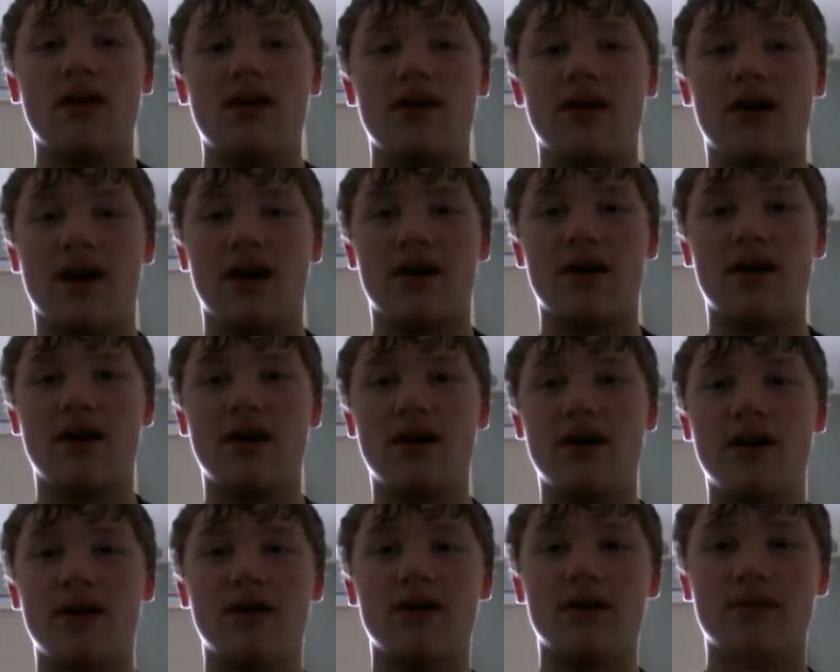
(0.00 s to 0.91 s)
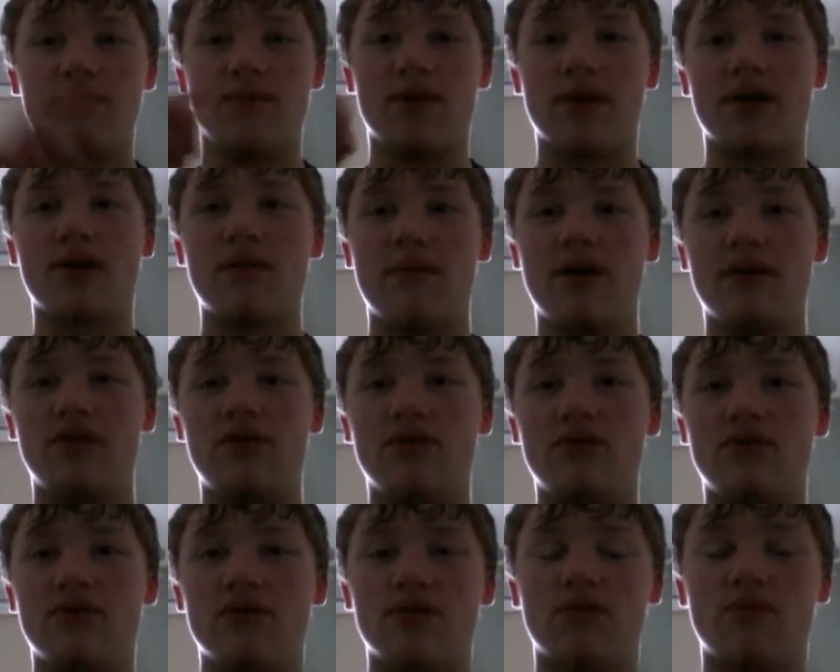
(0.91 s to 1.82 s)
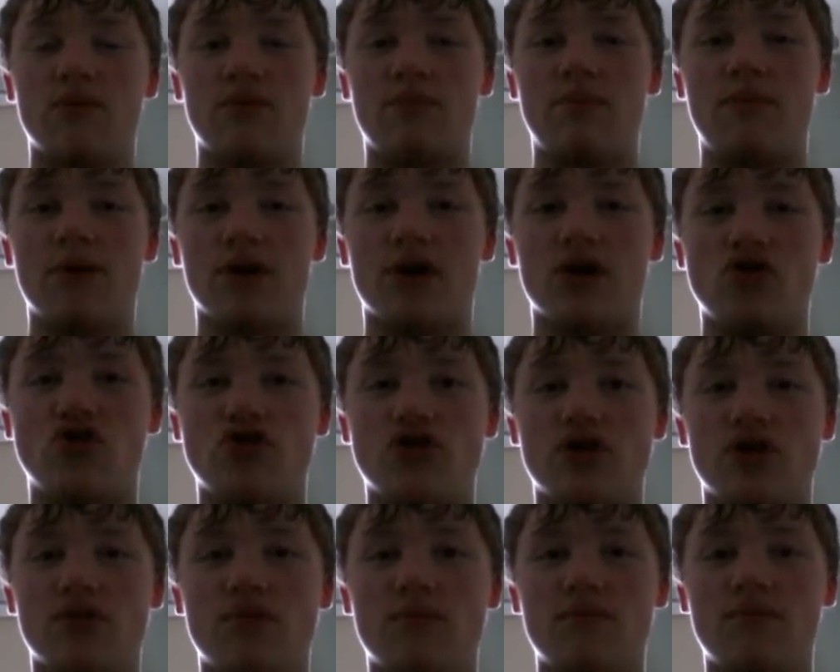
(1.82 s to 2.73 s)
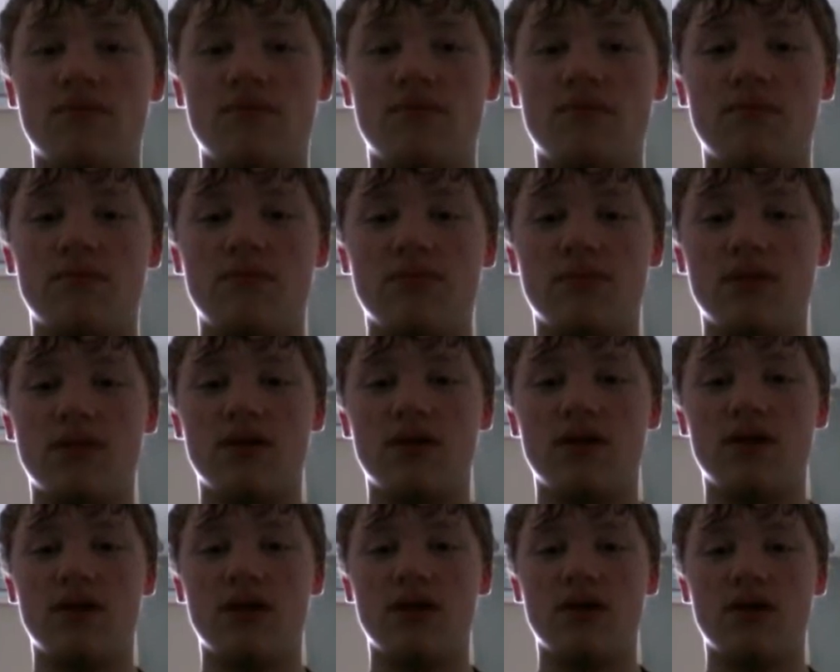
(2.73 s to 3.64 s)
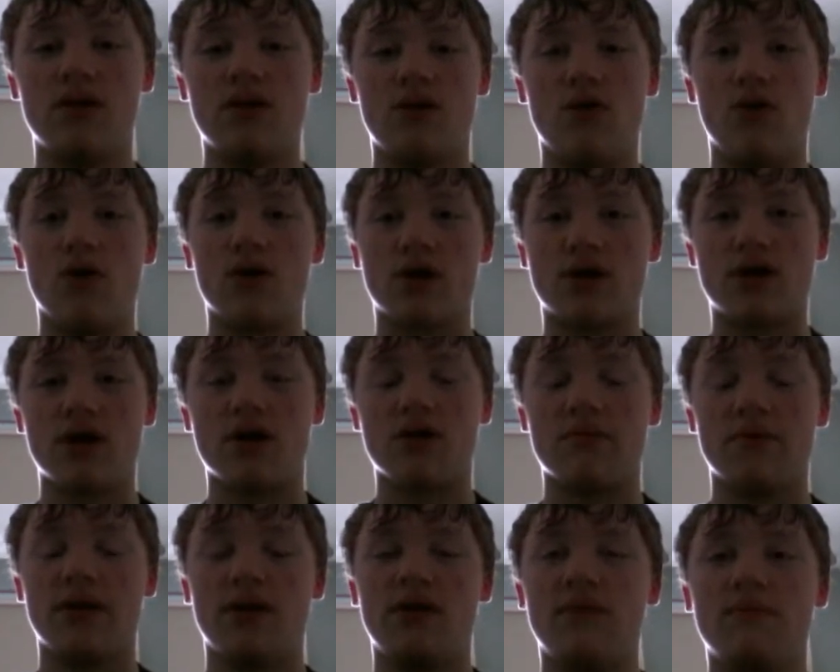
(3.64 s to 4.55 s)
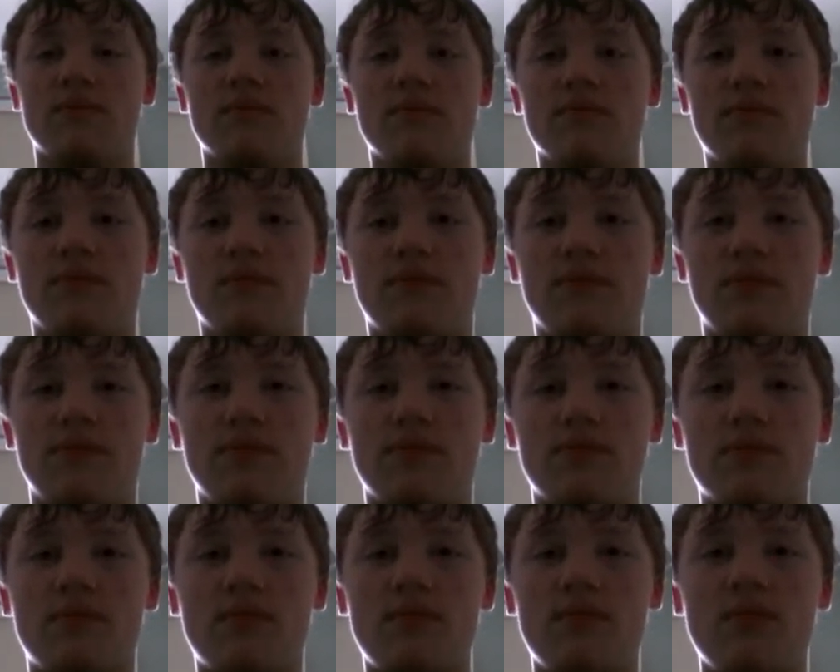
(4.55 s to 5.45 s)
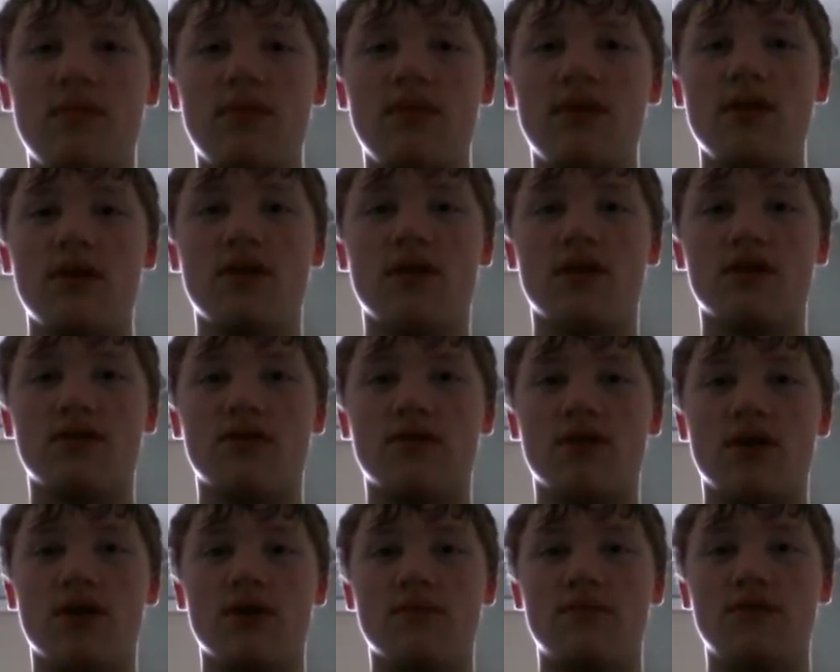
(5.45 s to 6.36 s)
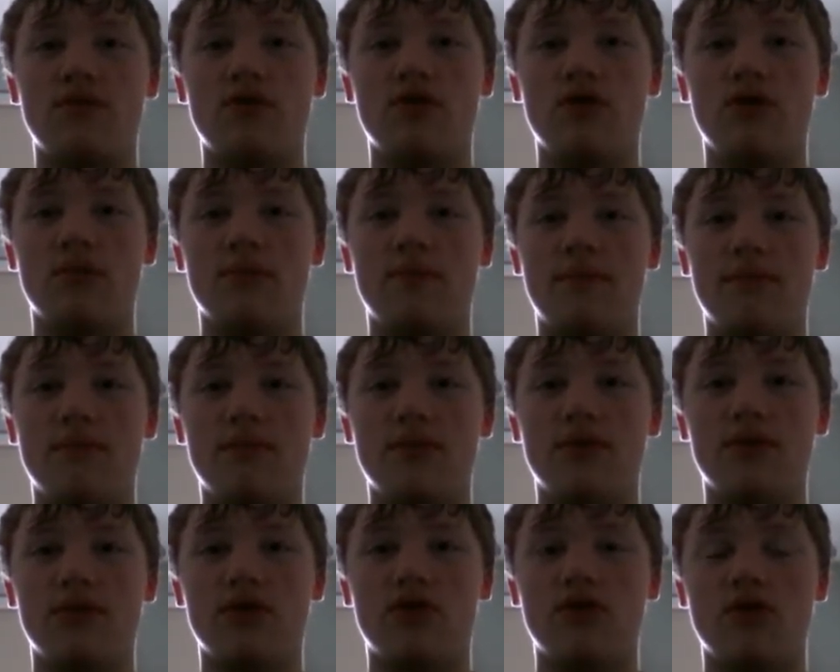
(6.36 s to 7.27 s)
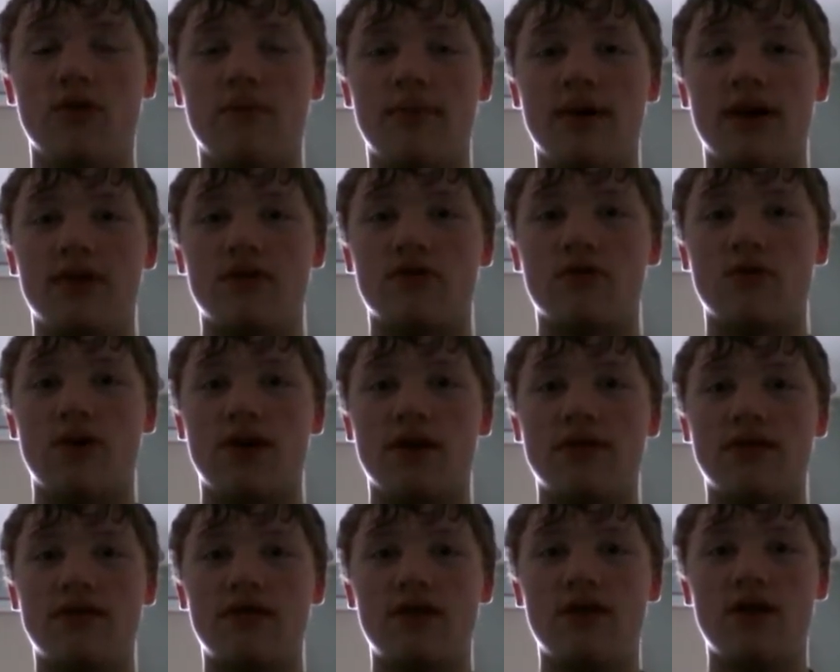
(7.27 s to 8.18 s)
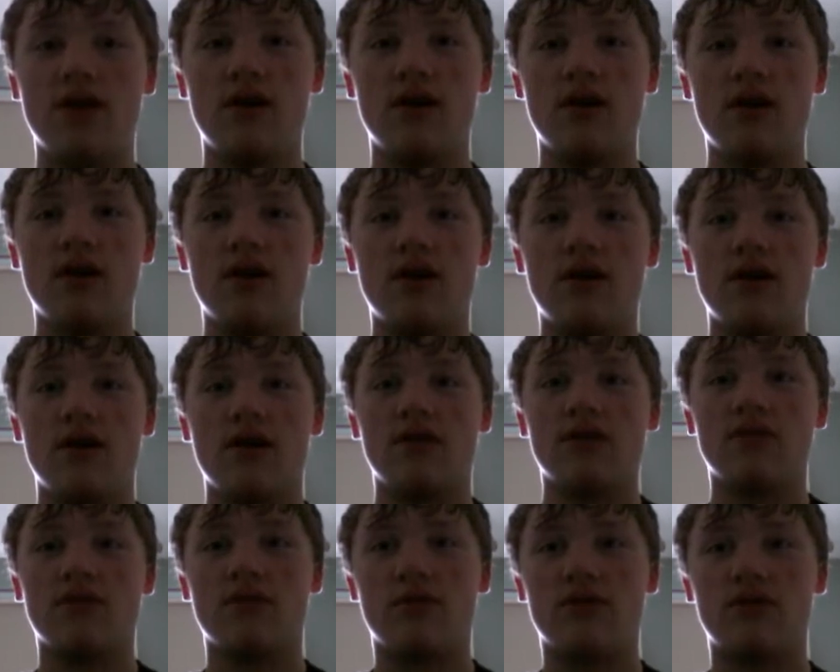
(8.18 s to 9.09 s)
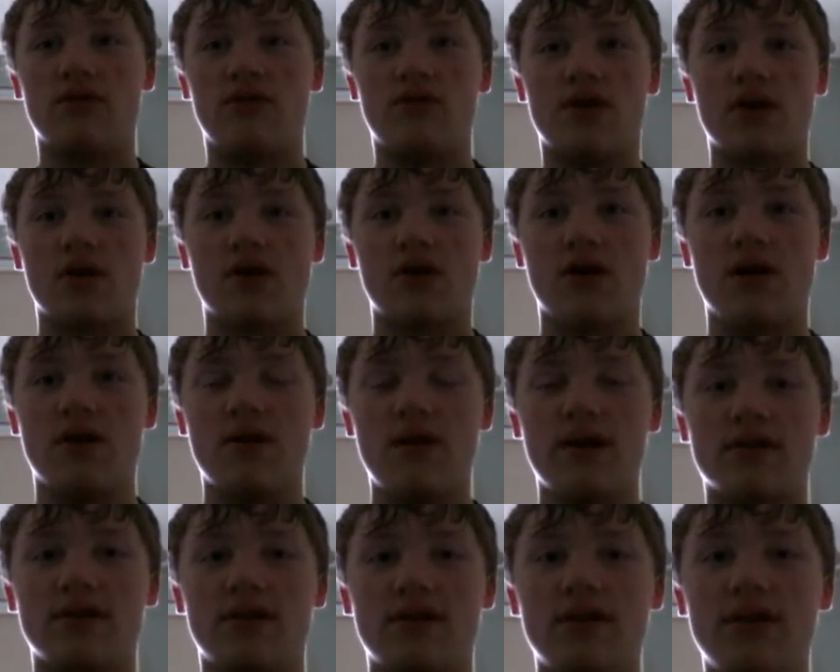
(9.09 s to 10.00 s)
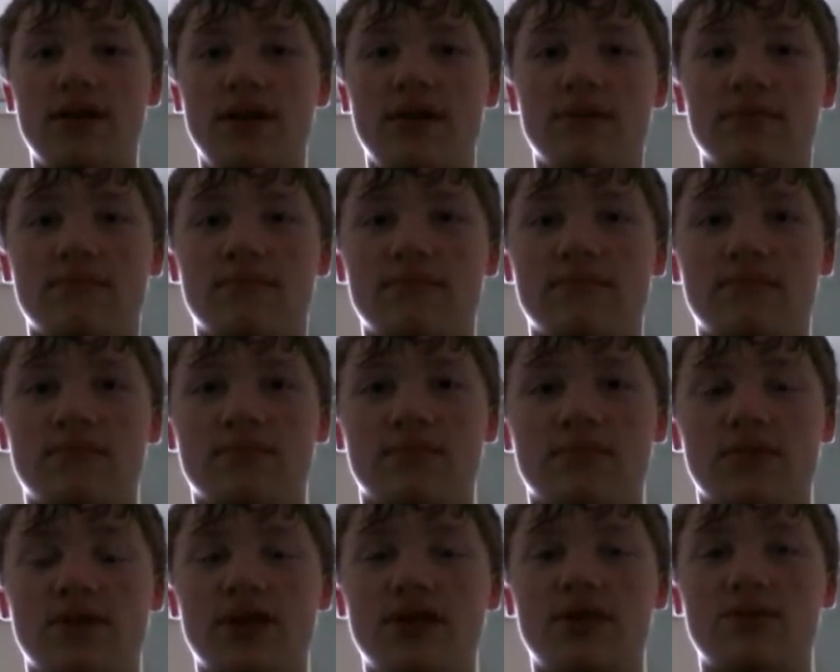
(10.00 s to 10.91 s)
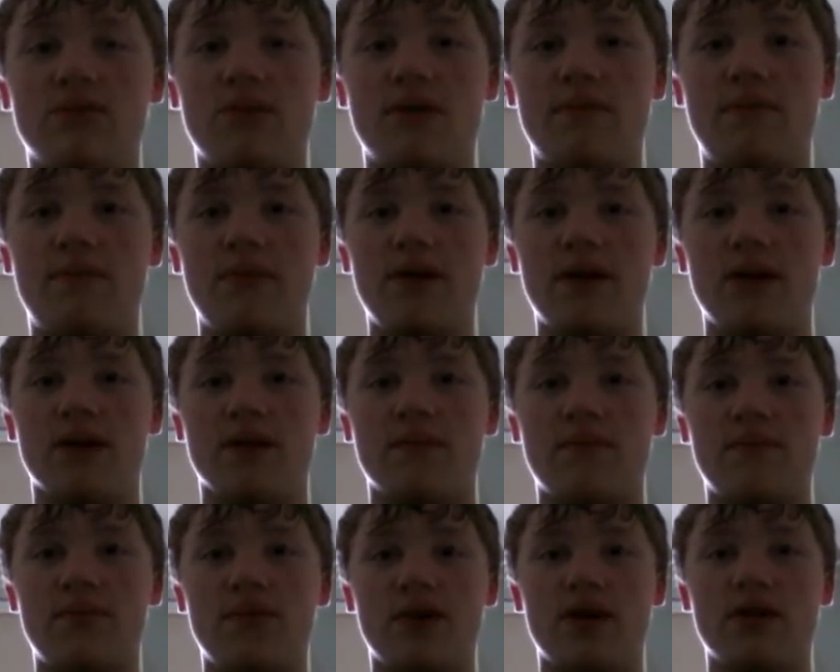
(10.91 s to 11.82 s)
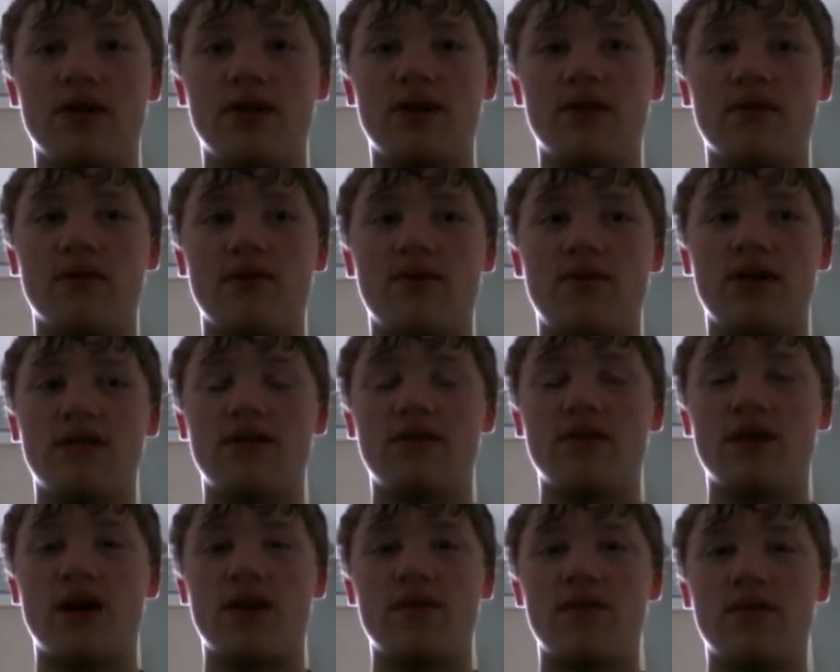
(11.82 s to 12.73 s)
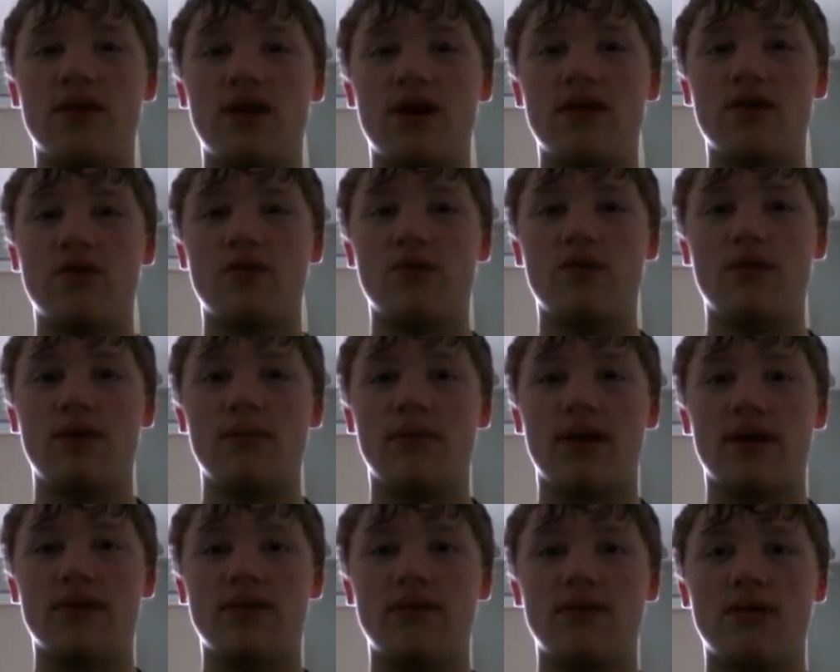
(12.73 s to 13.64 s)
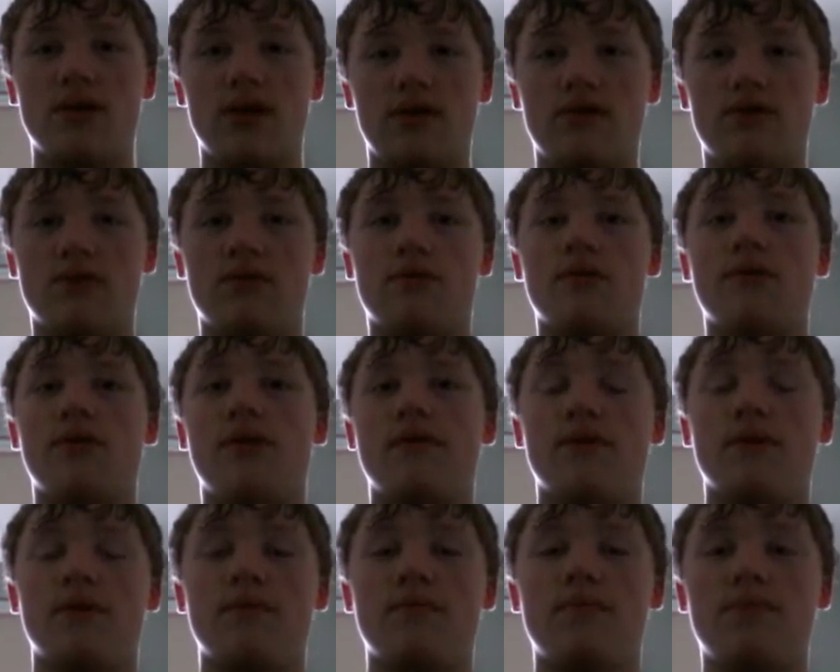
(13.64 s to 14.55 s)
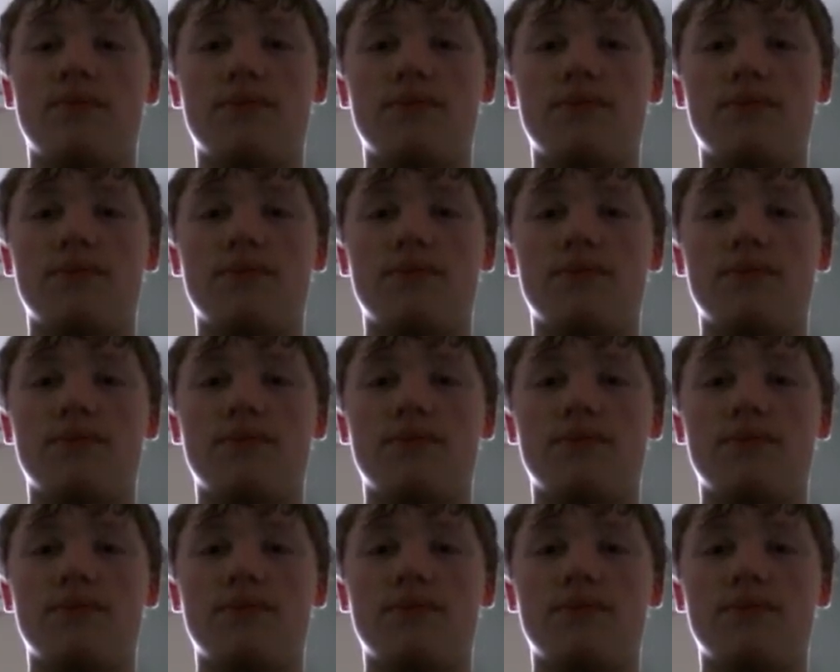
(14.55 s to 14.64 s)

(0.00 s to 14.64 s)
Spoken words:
Yeah, recommend you do this with Pikachu or Kirby because they're two best ones. So once you do that correctly, Ness will appear and then face off in that Dreamland stage or whatever.